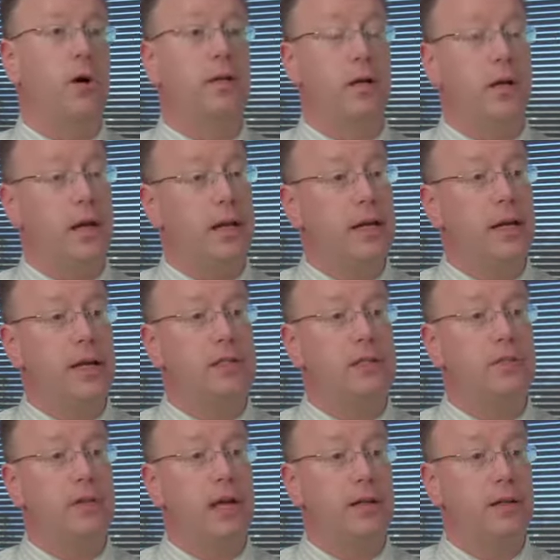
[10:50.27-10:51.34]
on the cutting edge
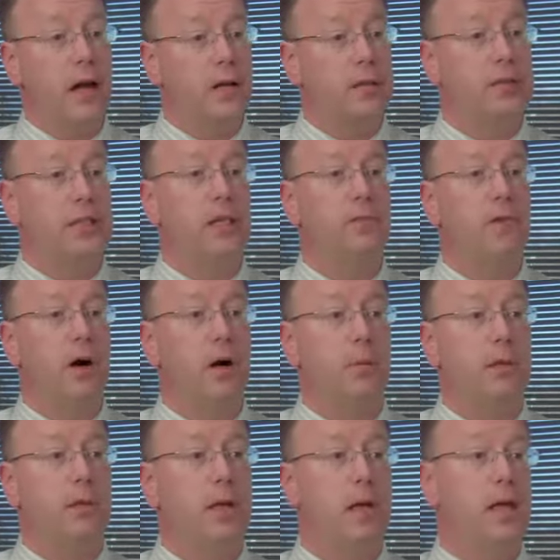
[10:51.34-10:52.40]
of technology
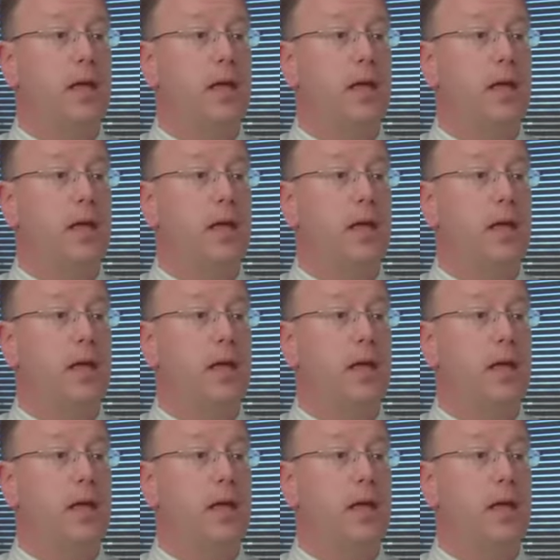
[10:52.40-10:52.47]
development